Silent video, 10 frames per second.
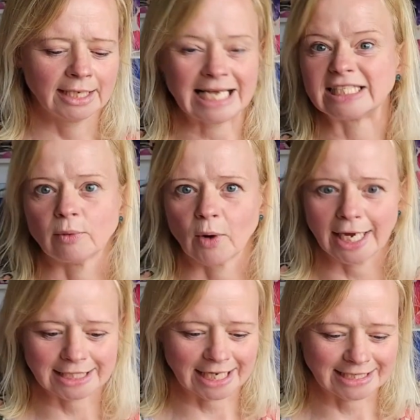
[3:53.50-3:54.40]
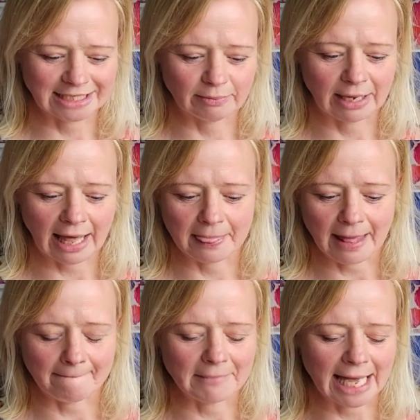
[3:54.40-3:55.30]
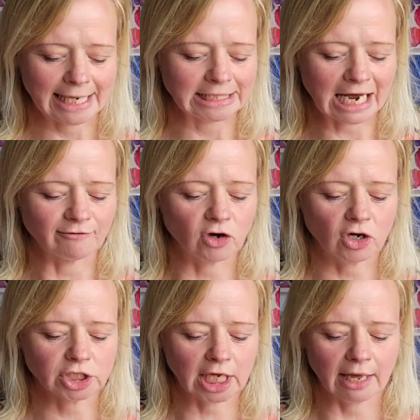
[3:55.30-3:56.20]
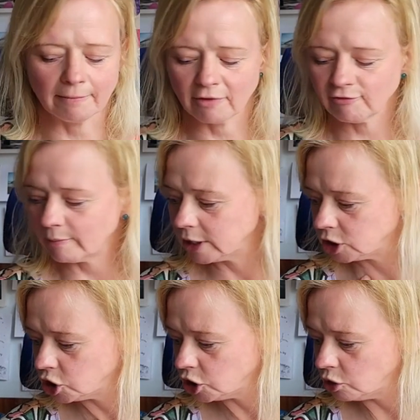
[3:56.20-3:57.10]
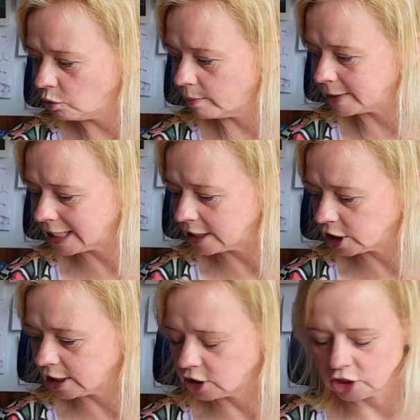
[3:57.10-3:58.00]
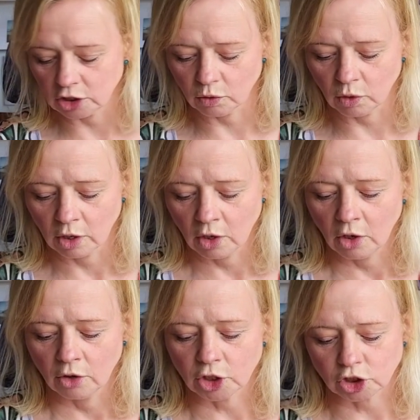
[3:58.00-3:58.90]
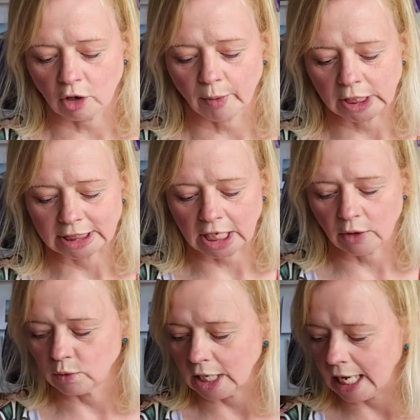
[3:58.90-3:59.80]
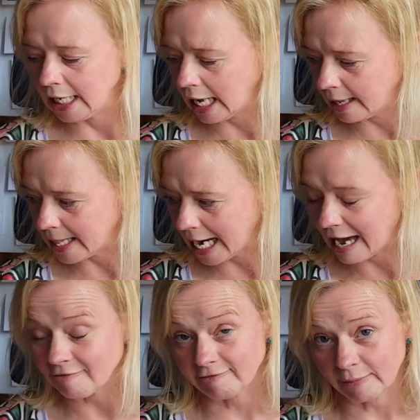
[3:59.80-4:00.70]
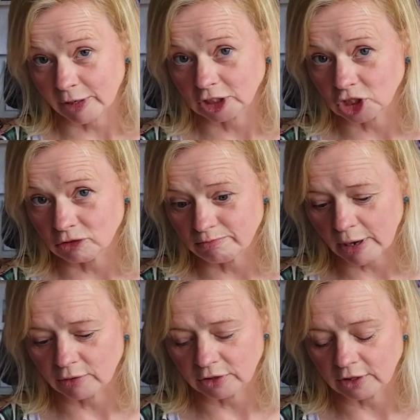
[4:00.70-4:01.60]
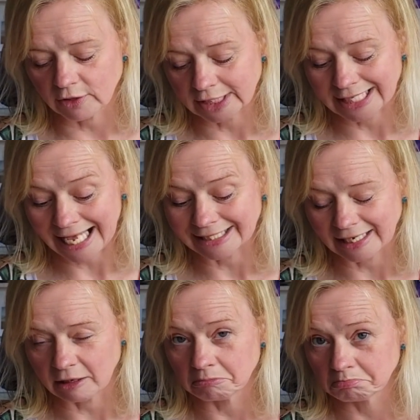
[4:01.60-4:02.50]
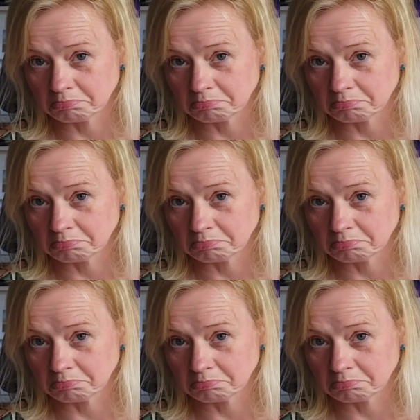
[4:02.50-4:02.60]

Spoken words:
Yes, so I'm quite excited to be getting that made. I've got fabric potentially to do the top on its own in, and then I have fabric to do both the set in.